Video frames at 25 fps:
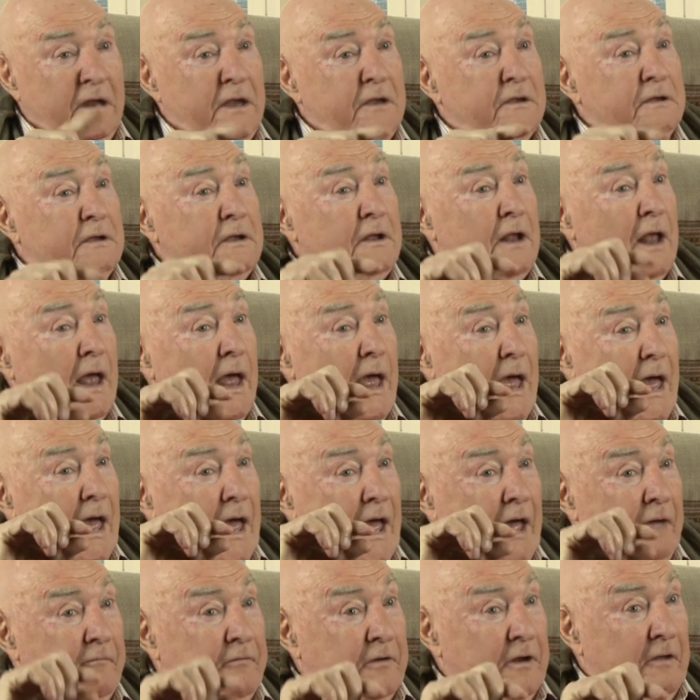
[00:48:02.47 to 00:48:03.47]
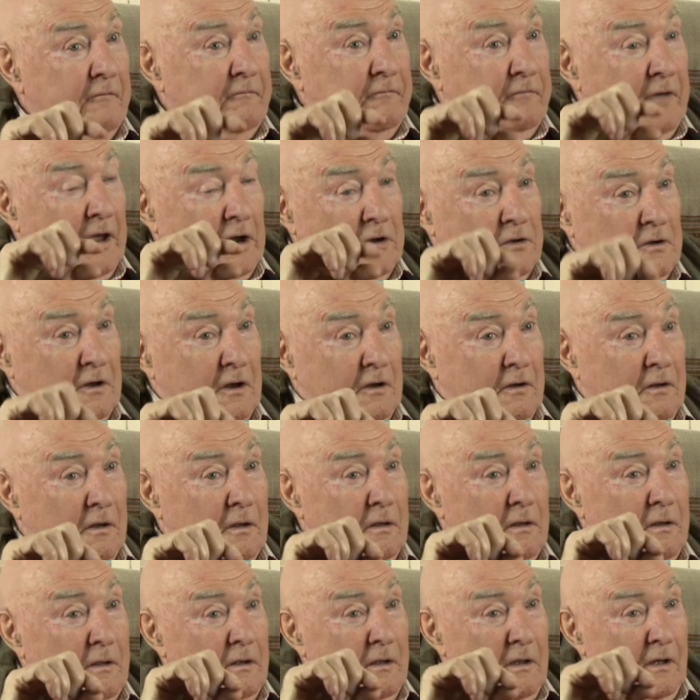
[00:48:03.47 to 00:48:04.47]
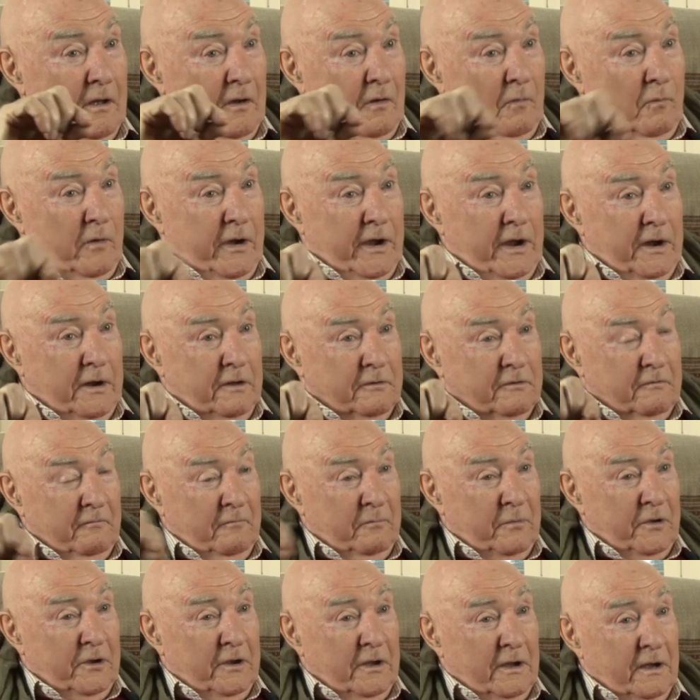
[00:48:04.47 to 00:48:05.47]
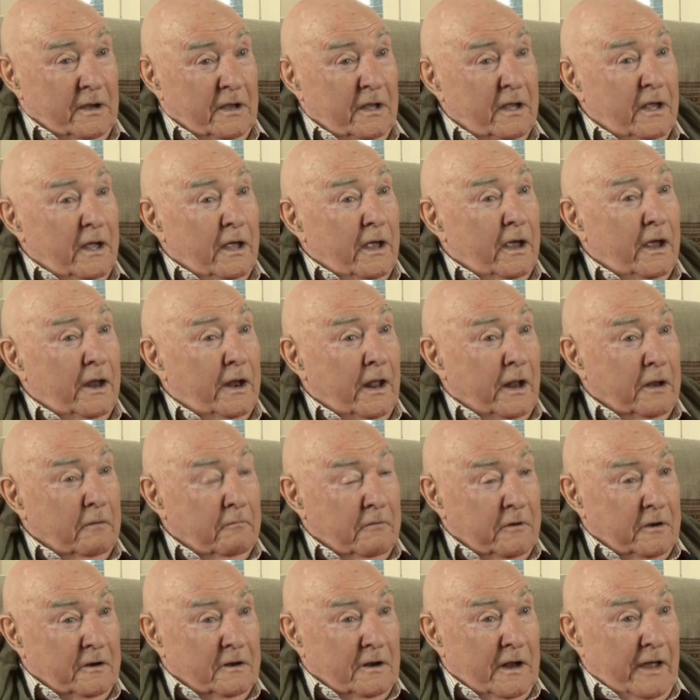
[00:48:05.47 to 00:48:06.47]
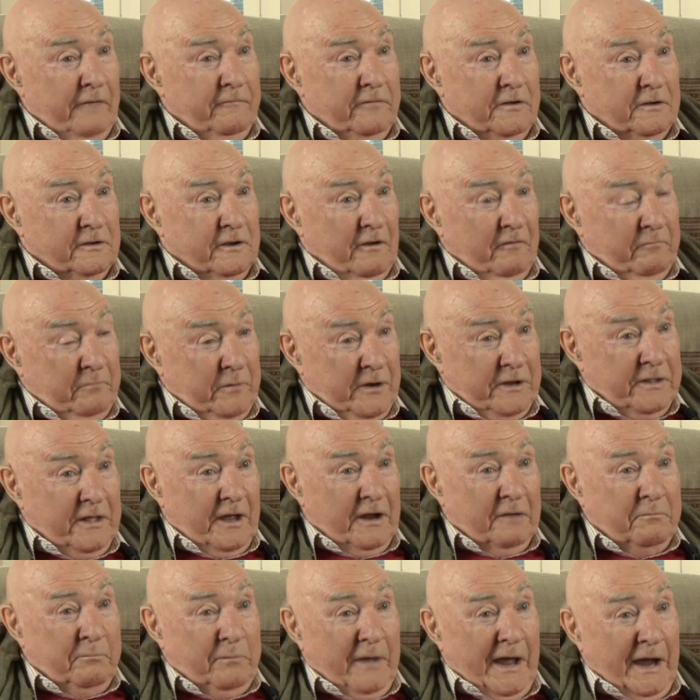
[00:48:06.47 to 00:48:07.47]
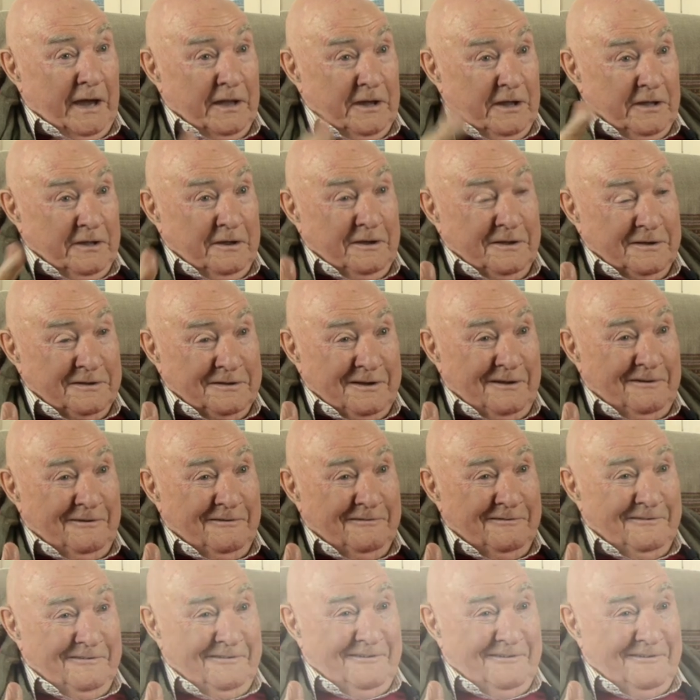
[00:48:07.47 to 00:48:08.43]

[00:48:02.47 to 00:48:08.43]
He says, have an affectionate awareness of being. In other words, love yourself. Be that bhakti to yourself.